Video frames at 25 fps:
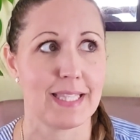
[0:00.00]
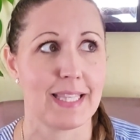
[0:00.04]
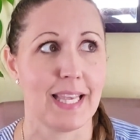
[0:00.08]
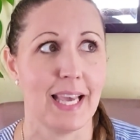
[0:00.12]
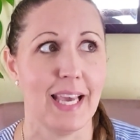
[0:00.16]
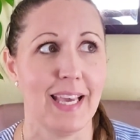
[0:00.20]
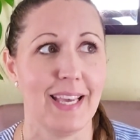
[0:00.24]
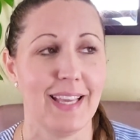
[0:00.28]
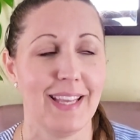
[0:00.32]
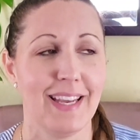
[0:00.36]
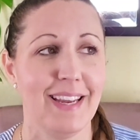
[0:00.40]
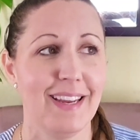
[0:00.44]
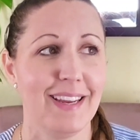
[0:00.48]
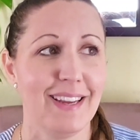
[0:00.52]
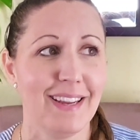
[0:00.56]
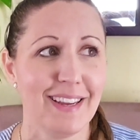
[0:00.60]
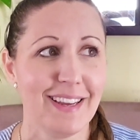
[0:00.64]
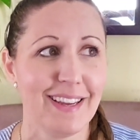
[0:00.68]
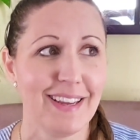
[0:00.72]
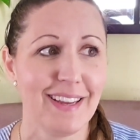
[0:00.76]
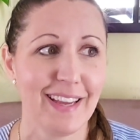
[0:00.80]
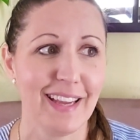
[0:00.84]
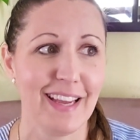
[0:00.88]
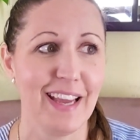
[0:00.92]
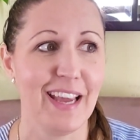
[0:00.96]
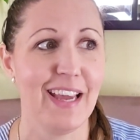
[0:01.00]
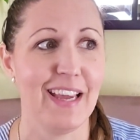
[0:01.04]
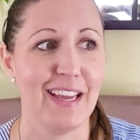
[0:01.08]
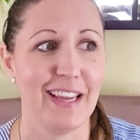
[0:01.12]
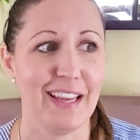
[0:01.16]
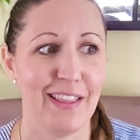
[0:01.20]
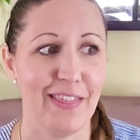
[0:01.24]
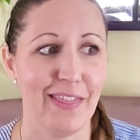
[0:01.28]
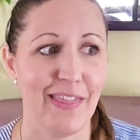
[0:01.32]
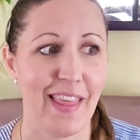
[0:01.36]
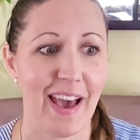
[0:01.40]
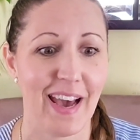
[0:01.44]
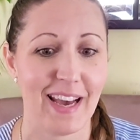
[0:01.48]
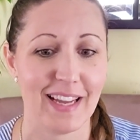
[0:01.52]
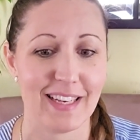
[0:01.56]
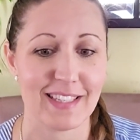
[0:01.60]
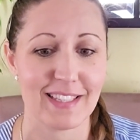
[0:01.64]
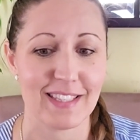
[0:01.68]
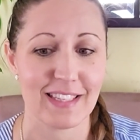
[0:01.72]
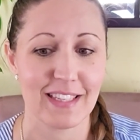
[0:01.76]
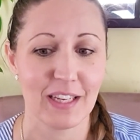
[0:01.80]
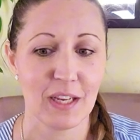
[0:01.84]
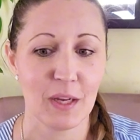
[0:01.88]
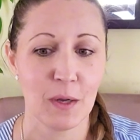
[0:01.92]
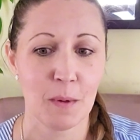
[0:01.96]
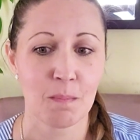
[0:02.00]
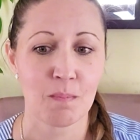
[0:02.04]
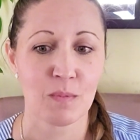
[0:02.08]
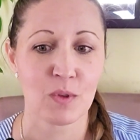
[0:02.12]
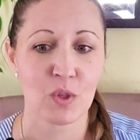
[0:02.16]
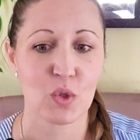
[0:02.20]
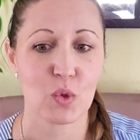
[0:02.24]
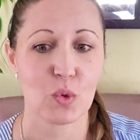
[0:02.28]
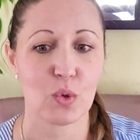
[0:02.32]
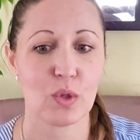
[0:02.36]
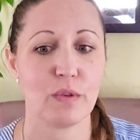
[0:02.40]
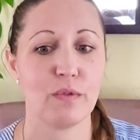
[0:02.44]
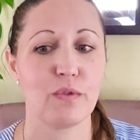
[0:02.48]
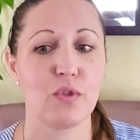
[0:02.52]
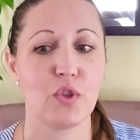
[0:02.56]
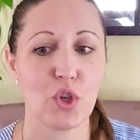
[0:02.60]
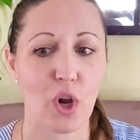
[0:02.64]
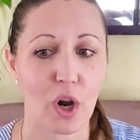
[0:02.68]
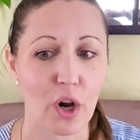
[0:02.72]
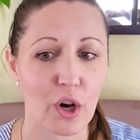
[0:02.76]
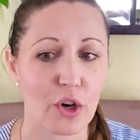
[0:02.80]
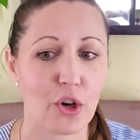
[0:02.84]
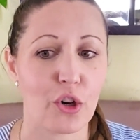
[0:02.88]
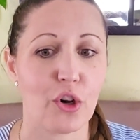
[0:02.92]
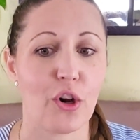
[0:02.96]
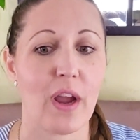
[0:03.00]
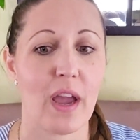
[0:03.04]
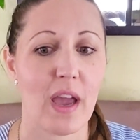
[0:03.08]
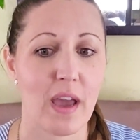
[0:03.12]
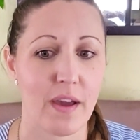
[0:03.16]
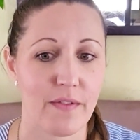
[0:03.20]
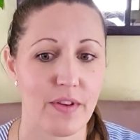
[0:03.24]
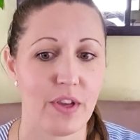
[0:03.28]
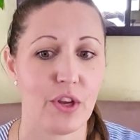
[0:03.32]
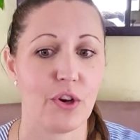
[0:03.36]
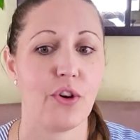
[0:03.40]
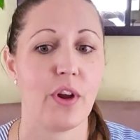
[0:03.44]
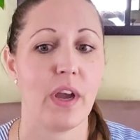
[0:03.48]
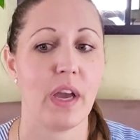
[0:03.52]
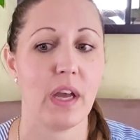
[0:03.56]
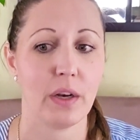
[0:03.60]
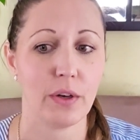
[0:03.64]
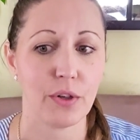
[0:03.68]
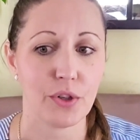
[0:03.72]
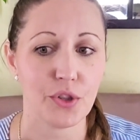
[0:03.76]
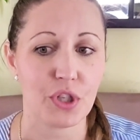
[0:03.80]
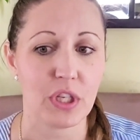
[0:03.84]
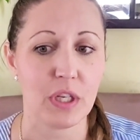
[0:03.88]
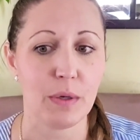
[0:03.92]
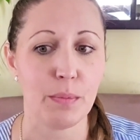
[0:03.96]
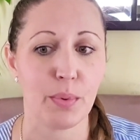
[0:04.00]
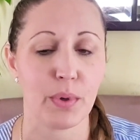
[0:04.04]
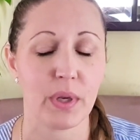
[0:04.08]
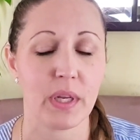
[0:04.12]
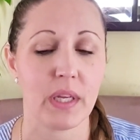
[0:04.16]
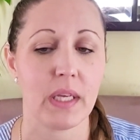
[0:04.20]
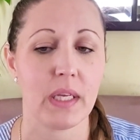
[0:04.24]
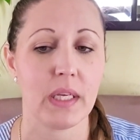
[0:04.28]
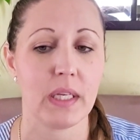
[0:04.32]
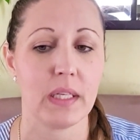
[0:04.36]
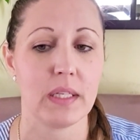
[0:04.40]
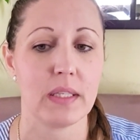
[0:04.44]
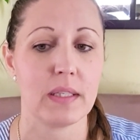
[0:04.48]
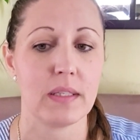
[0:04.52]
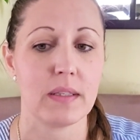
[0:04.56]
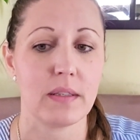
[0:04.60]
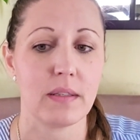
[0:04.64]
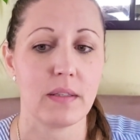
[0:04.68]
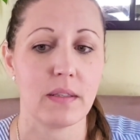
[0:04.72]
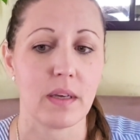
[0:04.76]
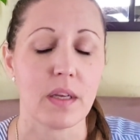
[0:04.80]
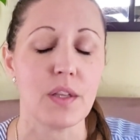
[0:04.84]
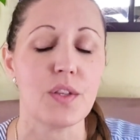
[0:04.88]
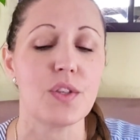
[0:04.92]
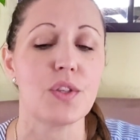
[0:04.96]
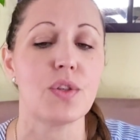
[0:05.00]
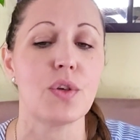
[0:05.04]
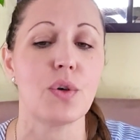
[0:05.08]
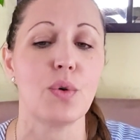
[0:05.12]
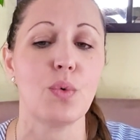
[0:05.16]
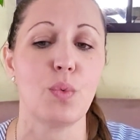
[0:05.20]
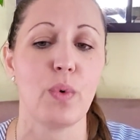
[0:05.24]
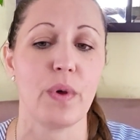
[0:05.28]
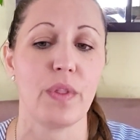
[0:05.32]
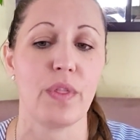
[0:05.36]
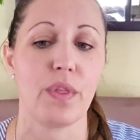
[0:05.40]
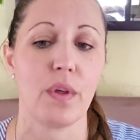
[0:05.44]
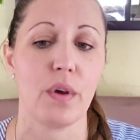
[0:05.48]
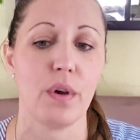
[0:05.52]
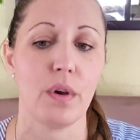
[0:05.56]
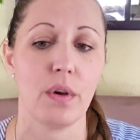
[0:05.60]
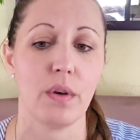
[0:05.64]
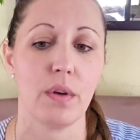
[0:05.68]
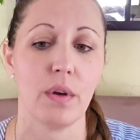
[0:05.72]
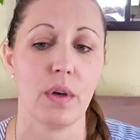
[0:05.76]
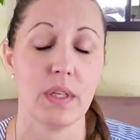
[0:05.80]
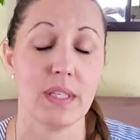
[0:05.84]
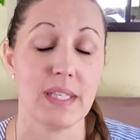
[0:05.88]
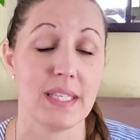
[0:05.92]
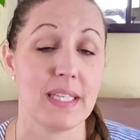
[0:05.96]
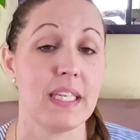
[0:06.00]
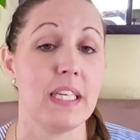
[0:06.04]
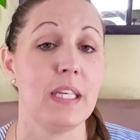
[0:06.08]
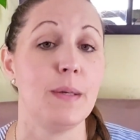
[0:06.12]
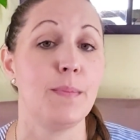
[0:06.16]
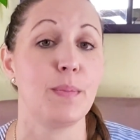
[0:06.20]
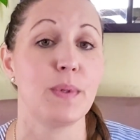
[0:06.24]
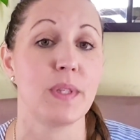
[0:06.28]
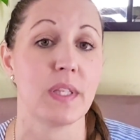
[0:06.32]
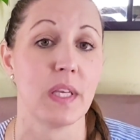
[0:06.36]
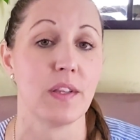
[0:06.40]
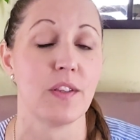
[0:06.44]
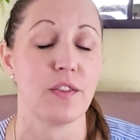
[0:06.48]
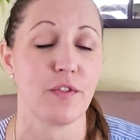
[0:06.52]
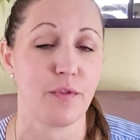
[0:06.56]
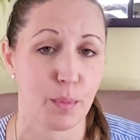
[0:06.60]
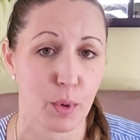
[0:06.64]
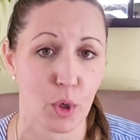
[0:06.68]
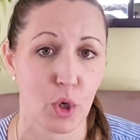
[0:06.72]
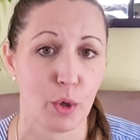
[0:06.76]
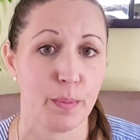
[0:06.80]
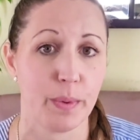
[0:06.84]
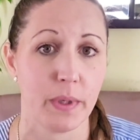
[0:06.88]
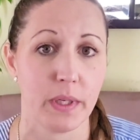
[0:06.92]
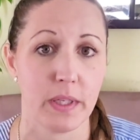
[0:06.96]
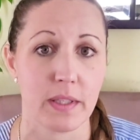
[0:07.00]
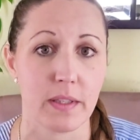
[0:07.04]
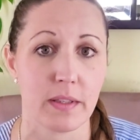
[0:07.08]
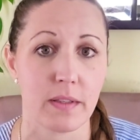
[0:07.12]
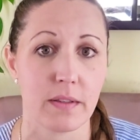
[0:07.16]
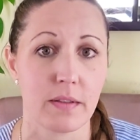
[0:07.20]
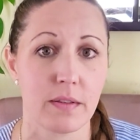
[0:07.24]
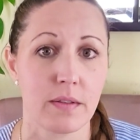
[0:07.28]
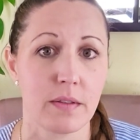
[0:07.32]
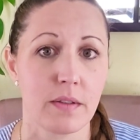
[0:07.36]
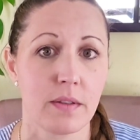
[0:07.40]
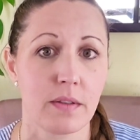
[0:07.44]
sit in that sort of darker, heavier energy, but it, it does so with a deep sense of purpose.